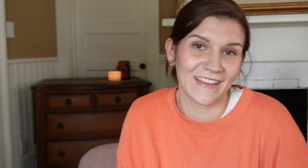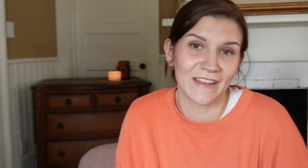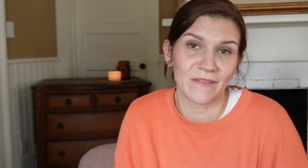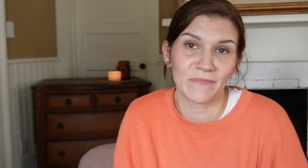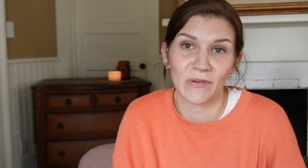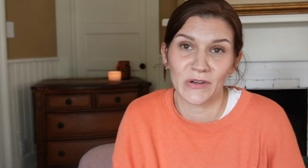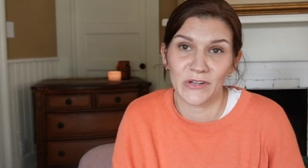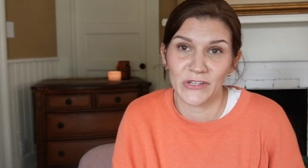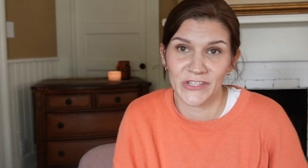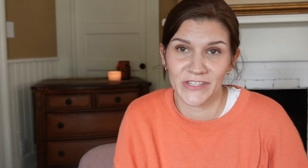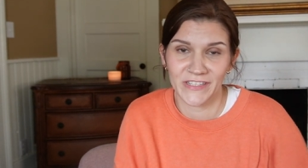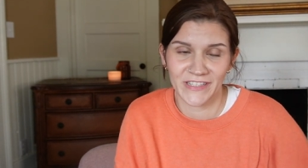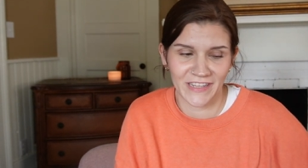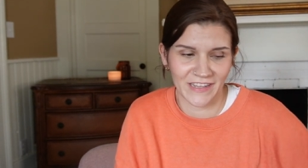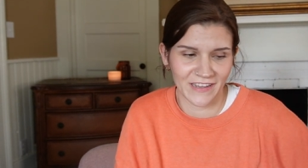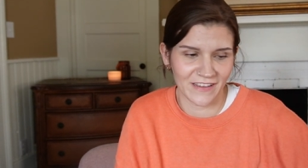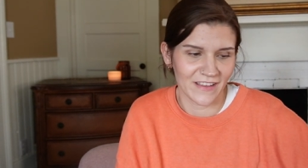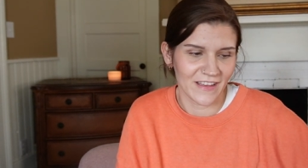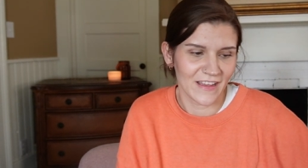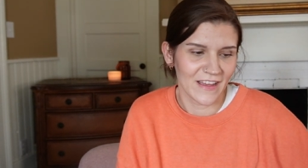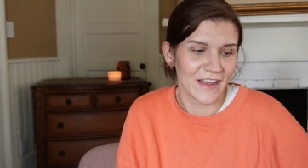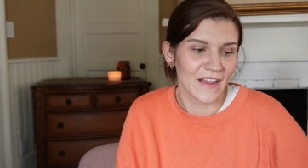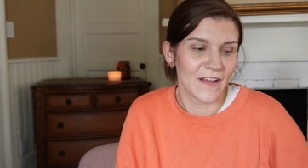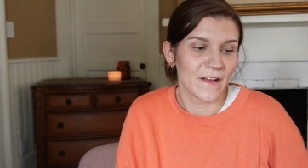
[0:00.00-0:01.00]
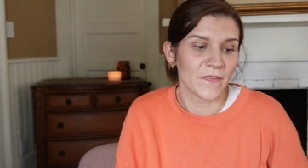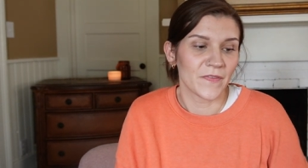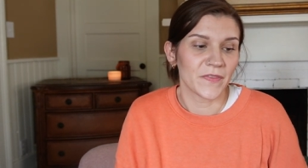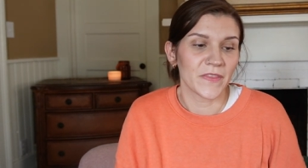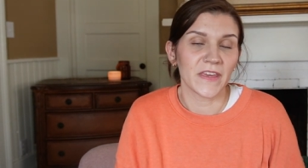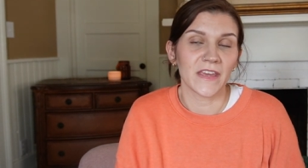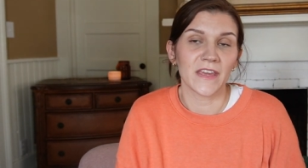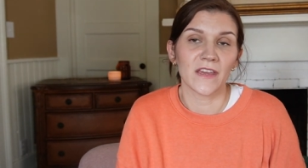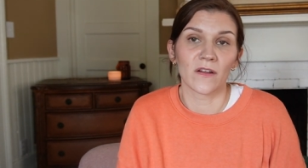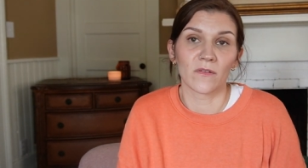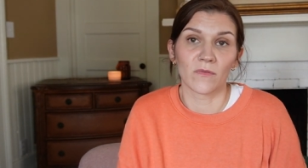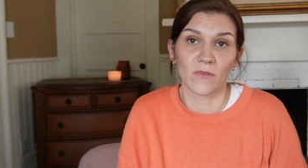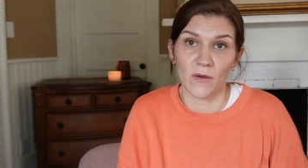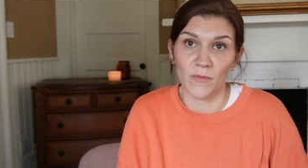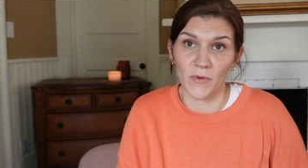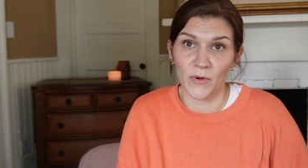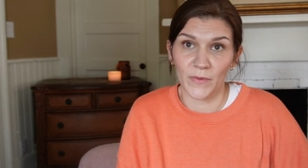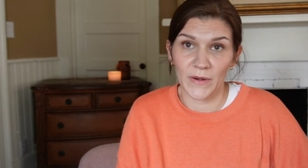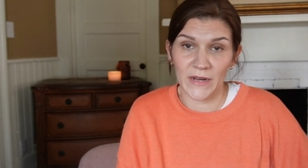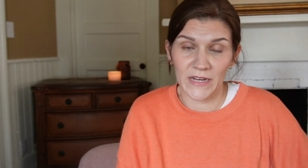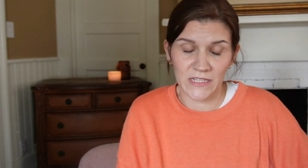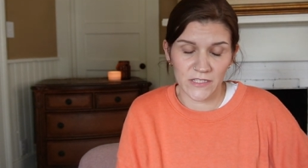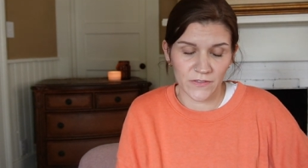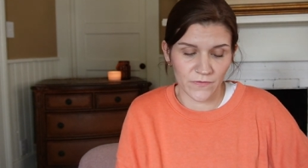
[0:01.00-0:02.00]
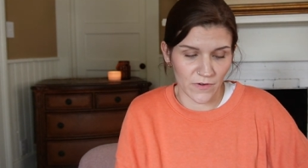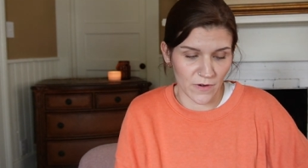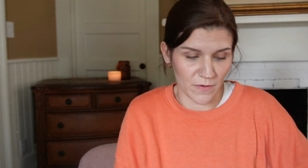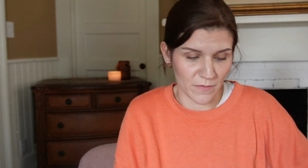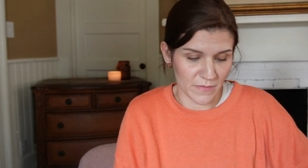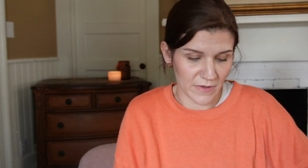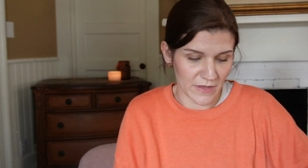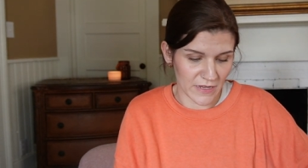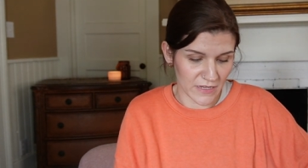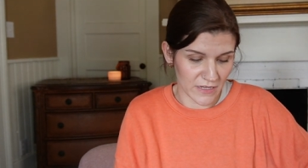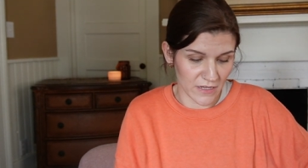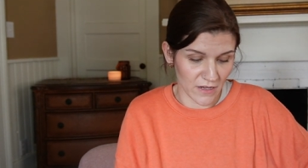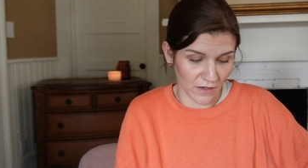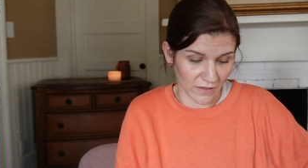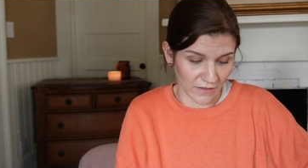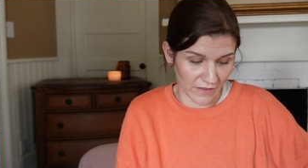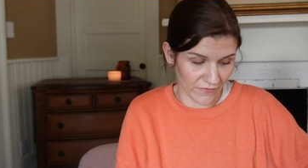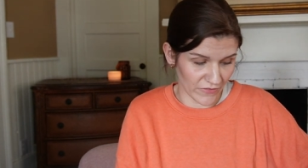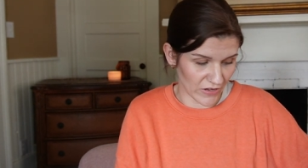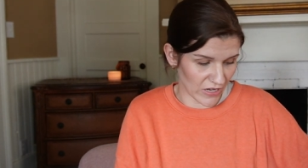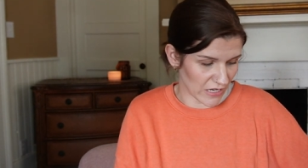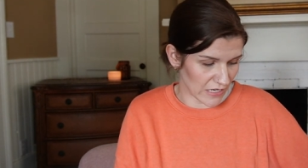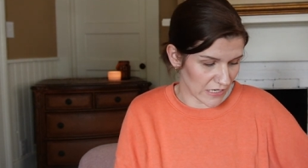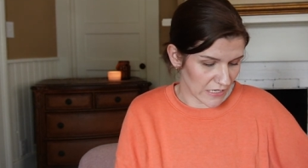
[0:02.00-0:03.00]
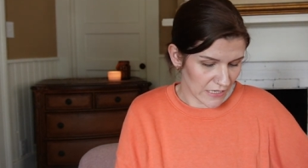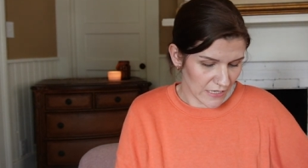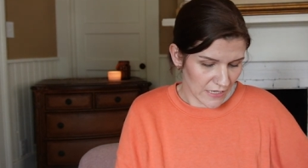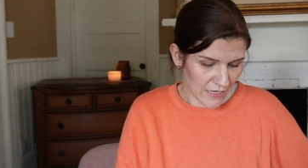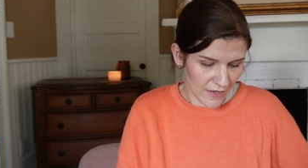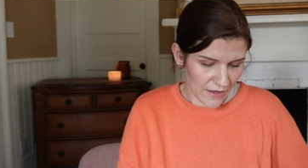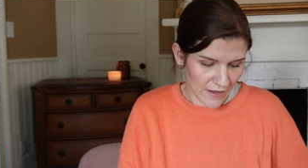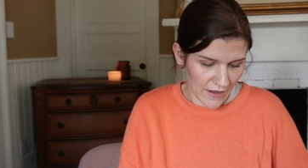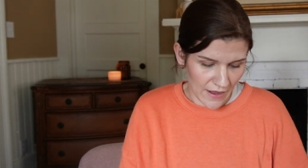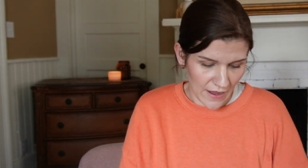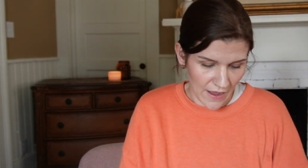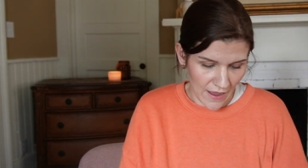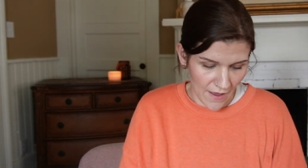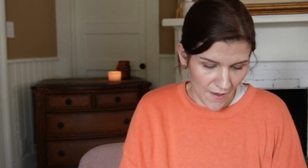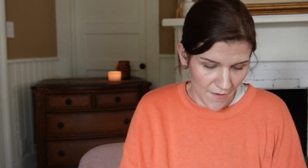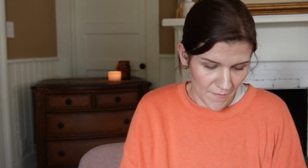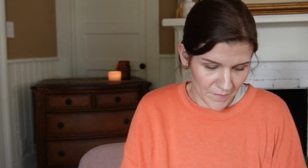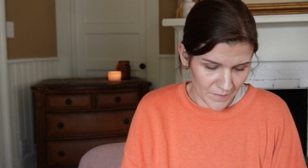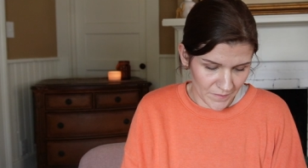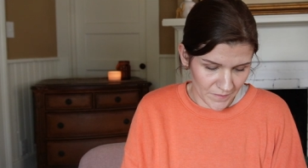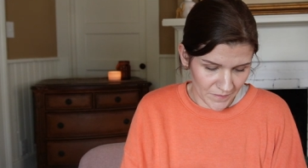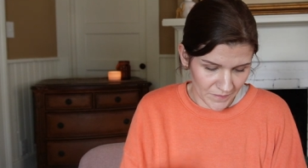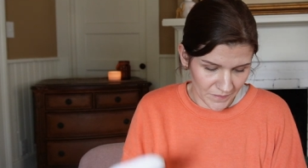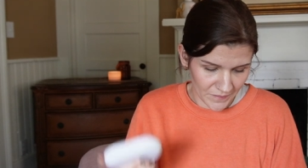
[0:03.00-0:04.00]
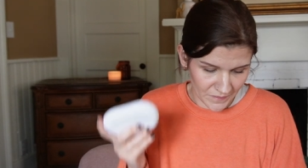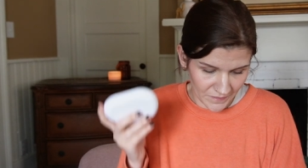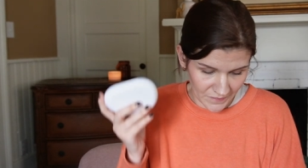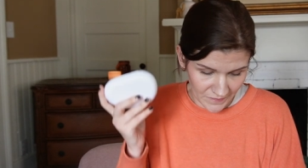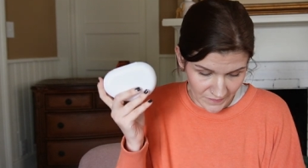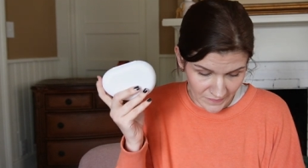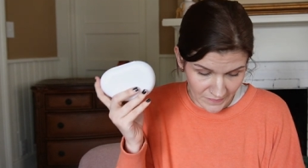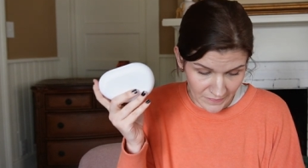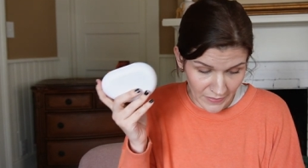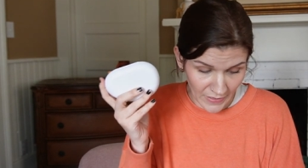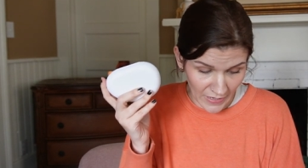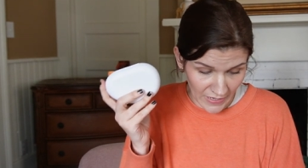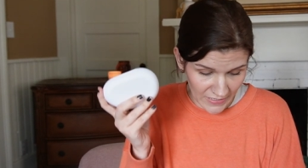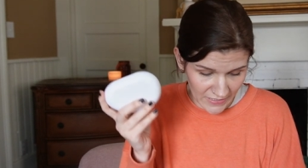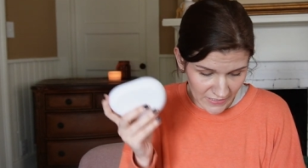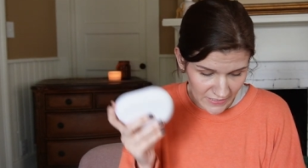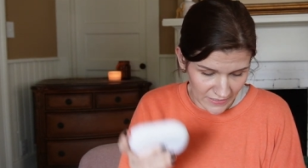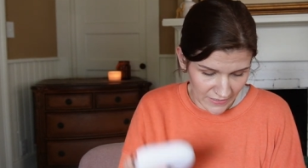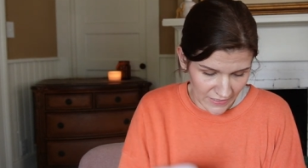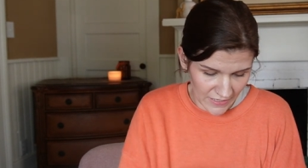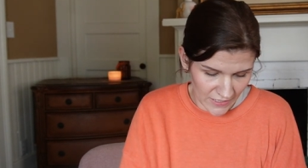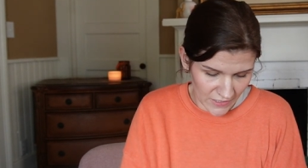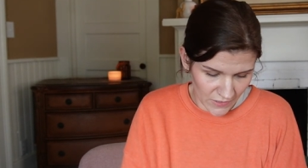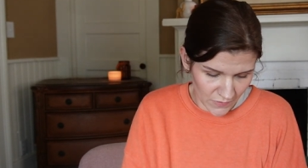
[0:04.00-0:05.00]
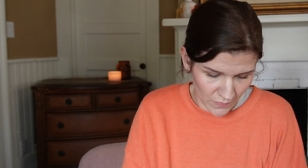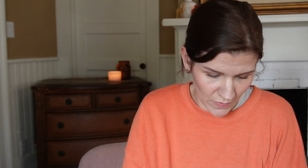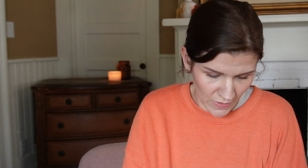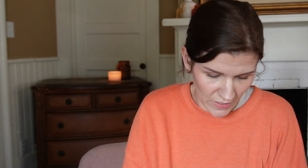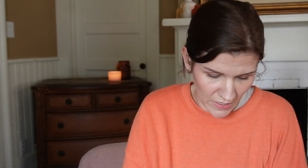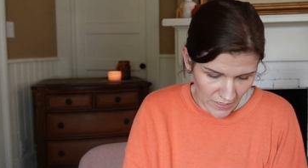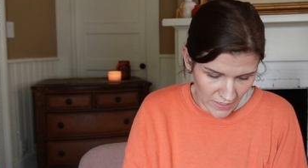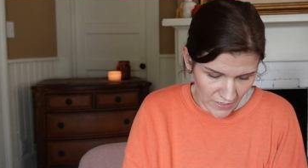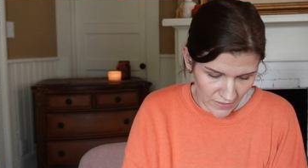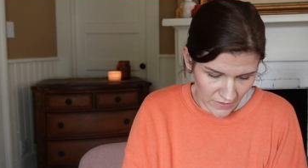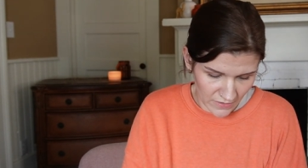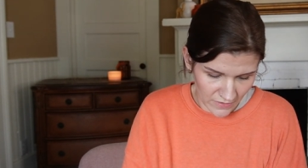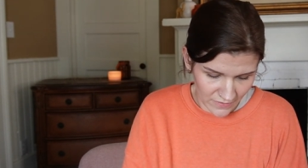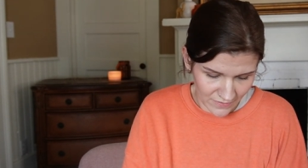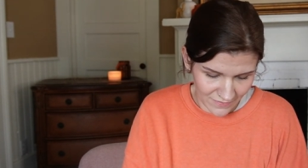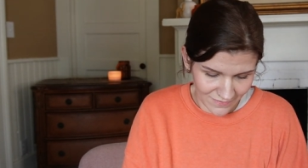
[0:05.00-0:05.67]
than purchasing the aroma rings from Young Living. Um, but these were